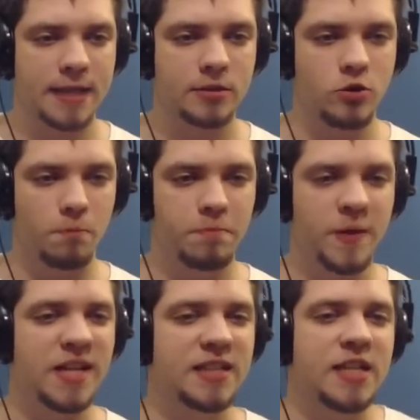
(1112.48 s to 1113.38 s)

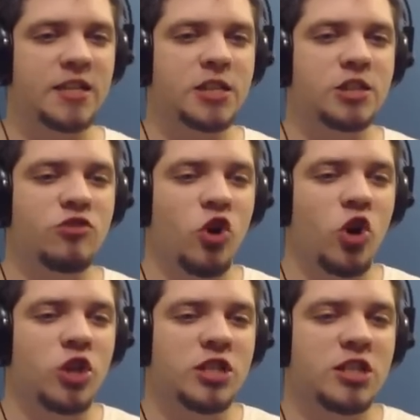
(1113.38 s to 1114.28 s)
Completely
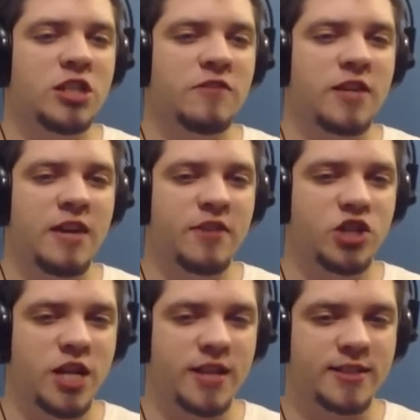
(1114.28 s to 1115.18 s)
destroyed. Didn't even have a
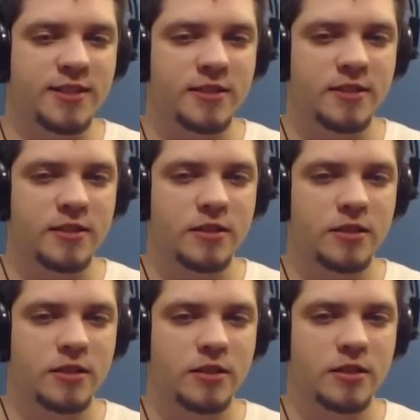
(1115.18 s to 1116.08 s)
chance.
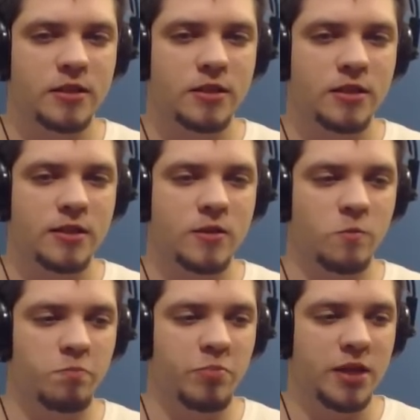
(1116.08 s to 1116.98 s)

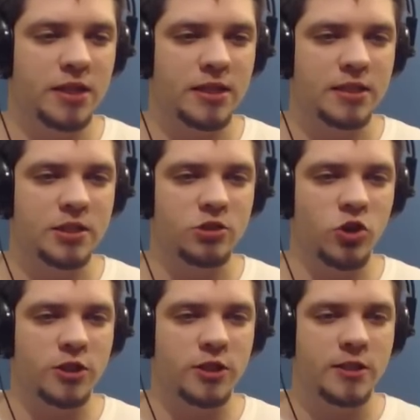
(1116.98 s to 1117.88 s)
Completely destroyed.